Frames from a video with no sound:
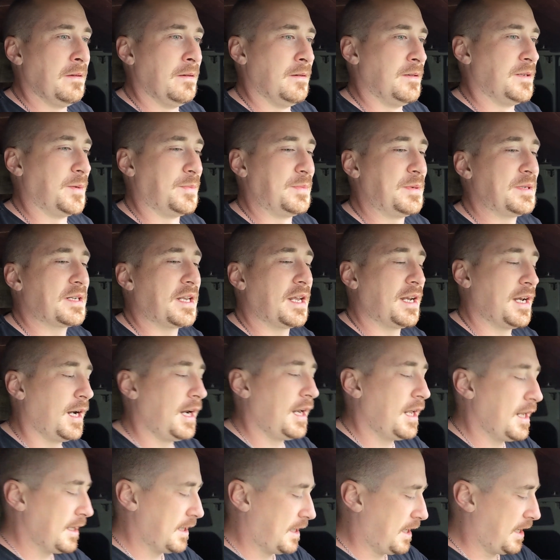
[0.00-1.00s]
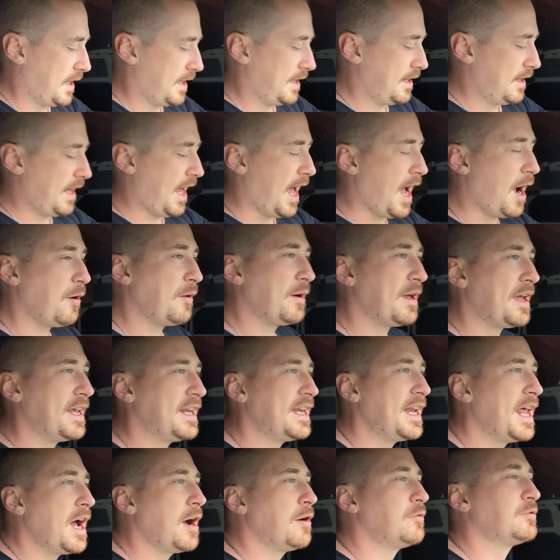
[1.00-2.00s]
So I'm just kind of like out here
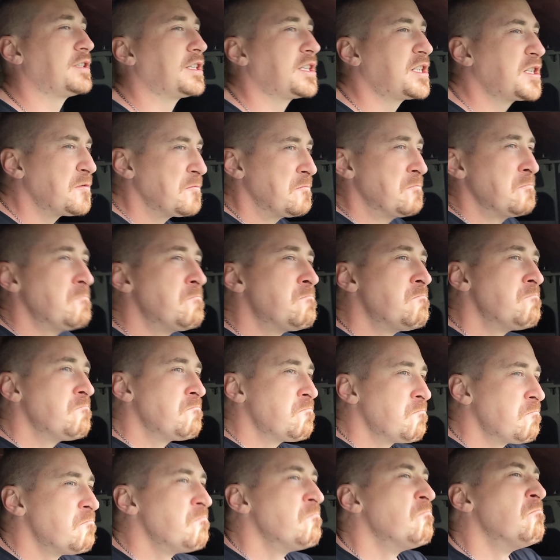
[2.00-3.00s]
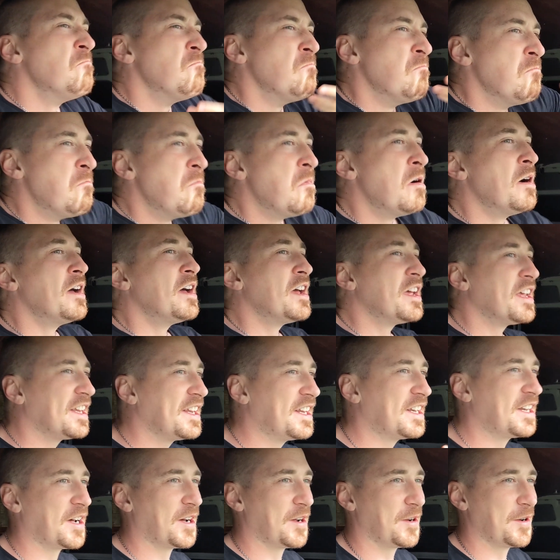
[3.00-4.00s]
now, just, you
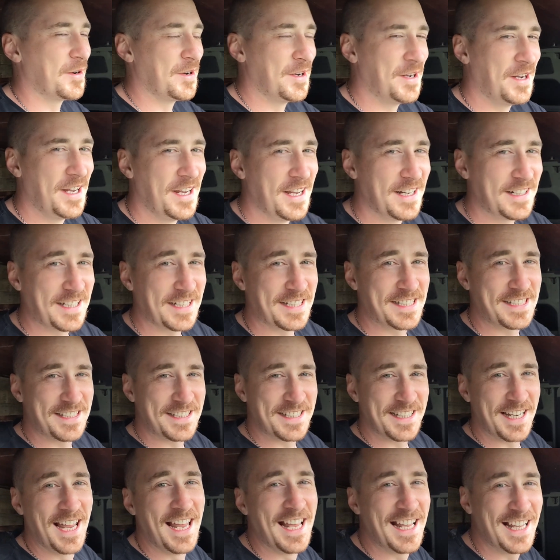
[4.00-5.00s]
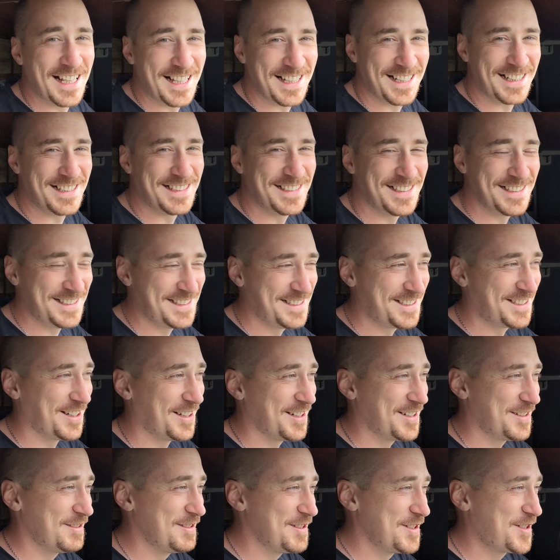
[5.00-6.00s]
know, just
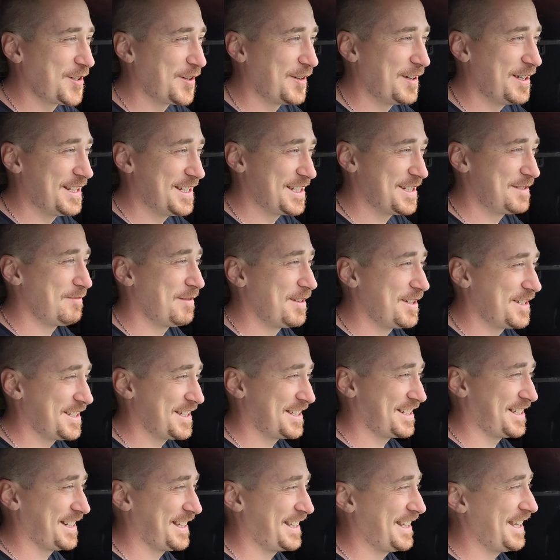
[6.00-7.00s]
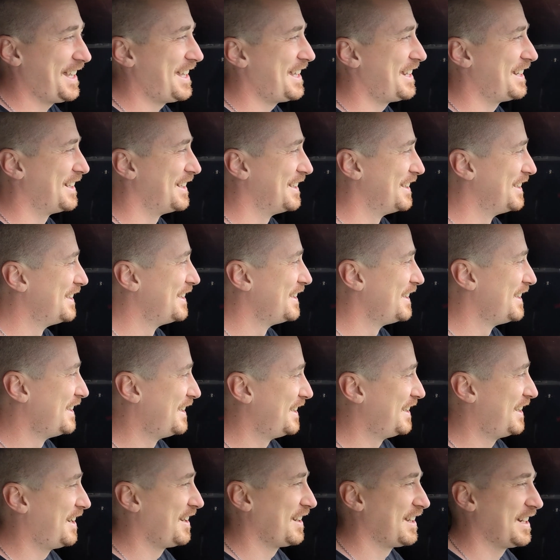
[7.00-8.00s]
trying to enjoy it as much as I can.
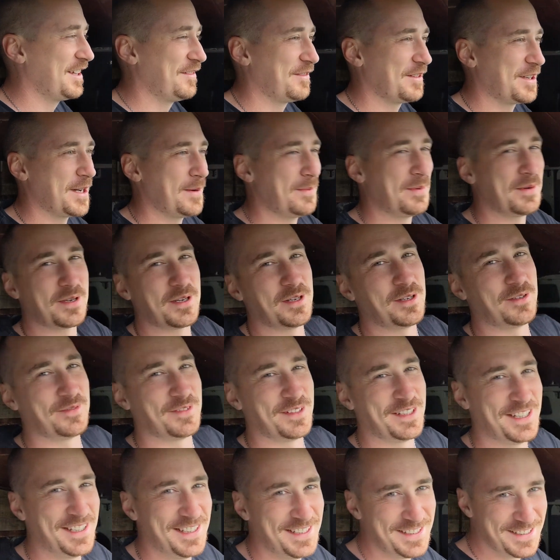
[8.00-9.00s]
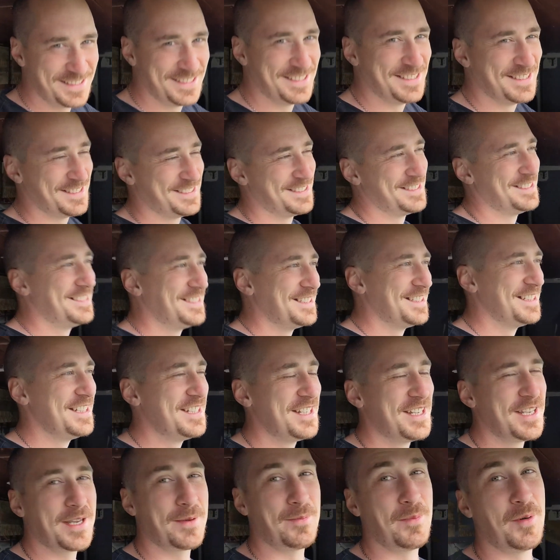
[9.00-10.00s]
I'm going to have a cup of coffee.
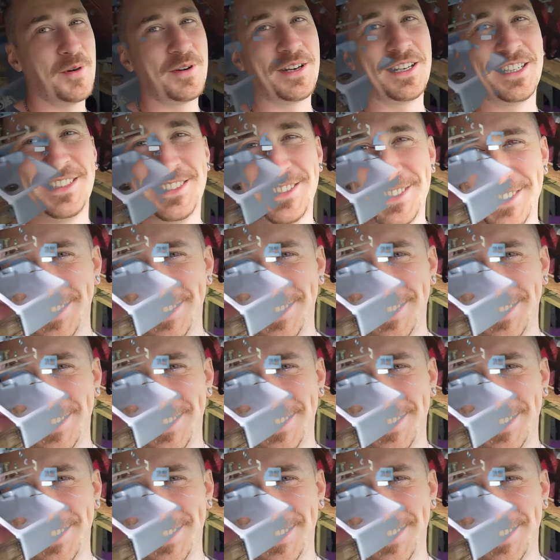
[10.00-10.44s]
Good morning.